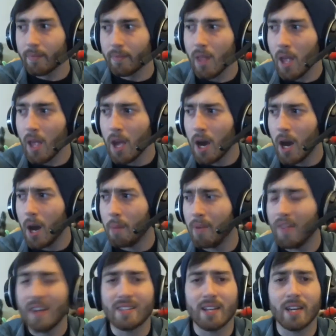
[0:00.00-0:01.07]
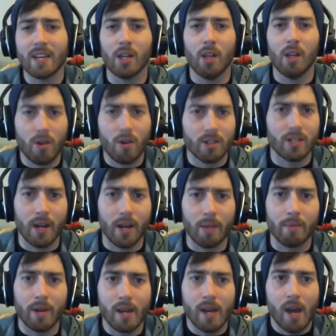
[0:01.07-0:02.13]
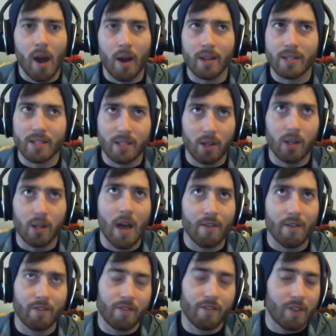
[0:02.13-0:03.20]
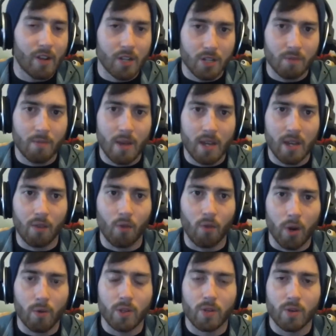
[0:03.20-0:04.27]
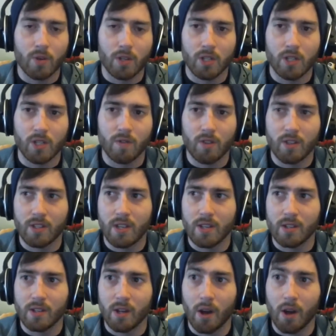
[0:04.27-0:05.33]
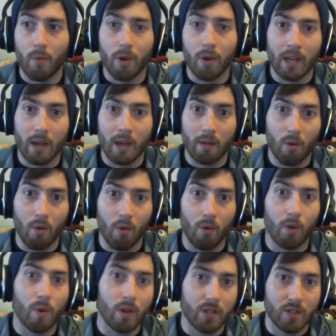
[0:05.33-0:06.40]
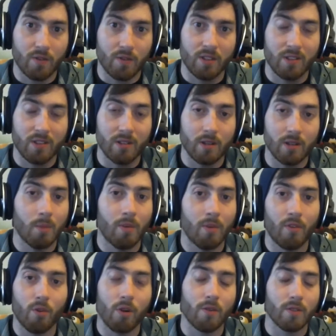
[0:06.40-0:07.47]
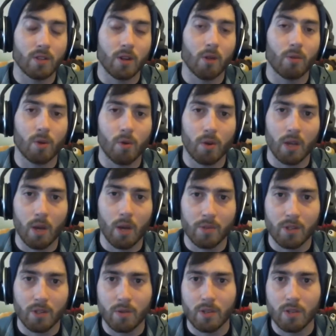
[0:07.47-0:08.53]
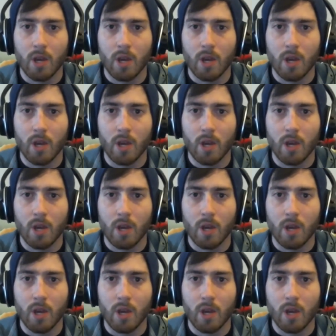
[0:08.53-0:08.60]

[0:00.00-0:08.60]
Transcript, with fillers: Uh, but they take a long time. I still haven't finished making RhyQuiz questions for the season, and I want to get all the questions for the season done before I even start recording episodes.